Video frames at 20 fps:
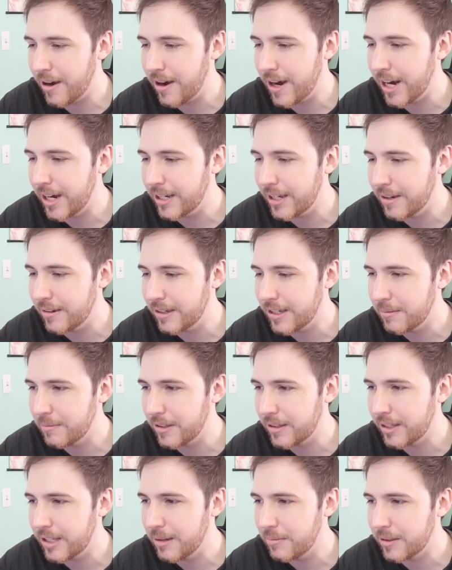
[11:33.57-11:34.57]
Alright,
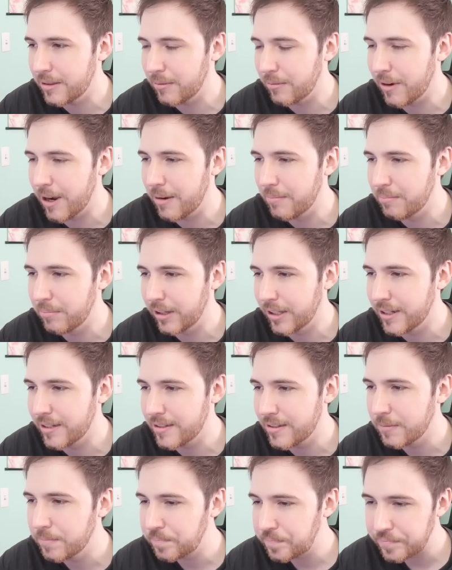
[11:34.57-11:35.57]
give me the Rem,
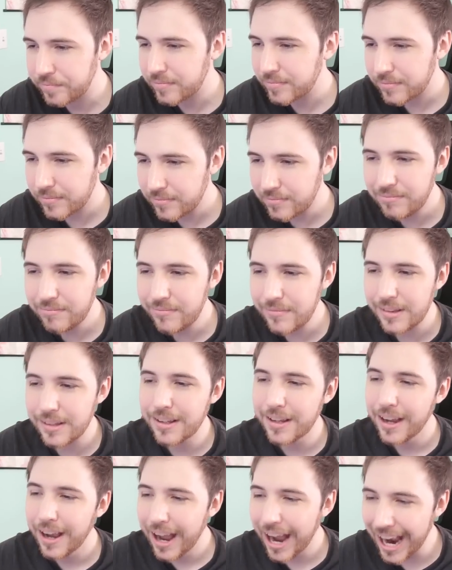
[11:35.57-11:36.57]
please.
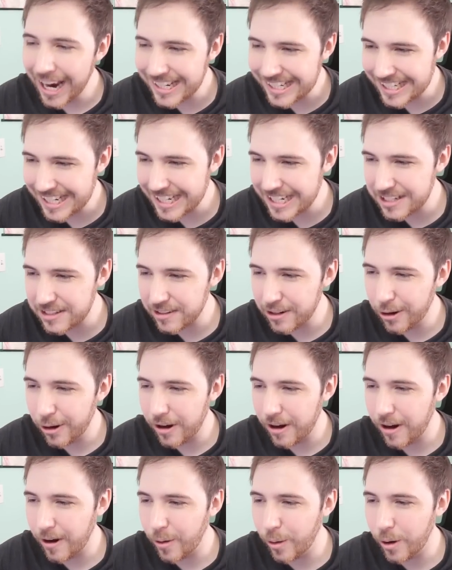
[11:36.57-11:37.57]

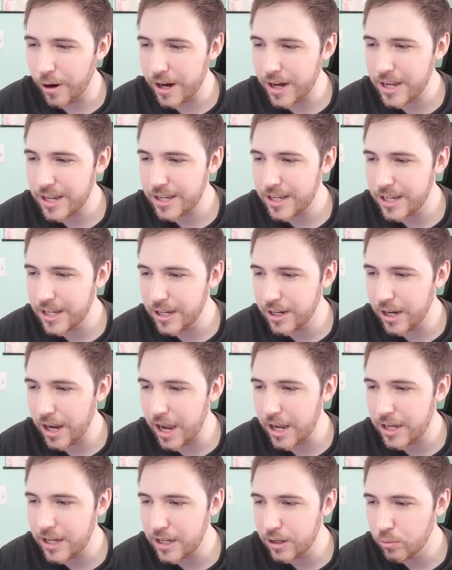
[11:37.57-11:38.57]
Akihito or
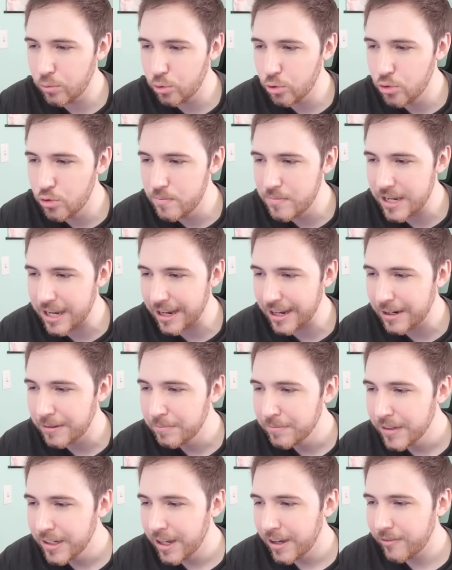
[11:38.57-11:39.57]

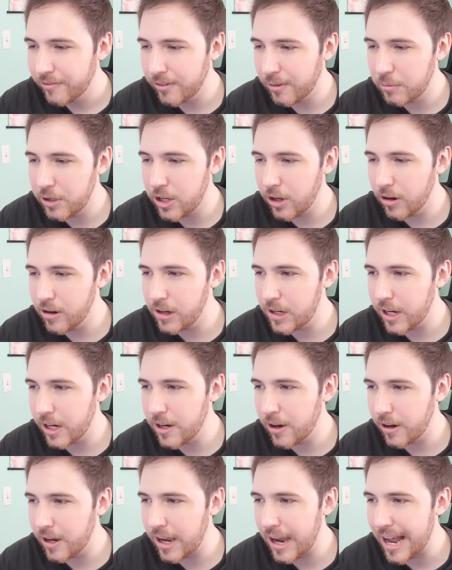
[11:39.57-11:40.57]
Hirumi from
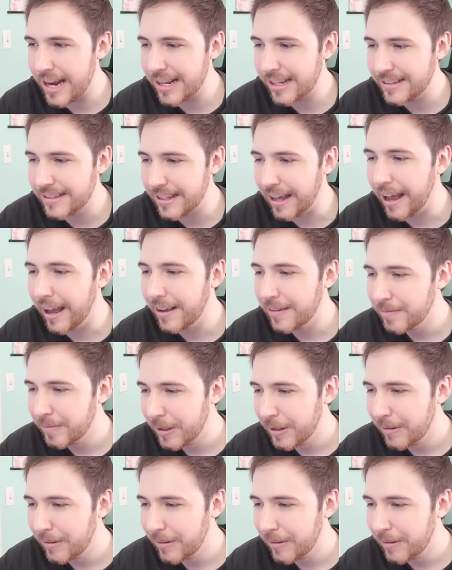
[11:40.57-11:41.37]
Kyōkai no Kanata.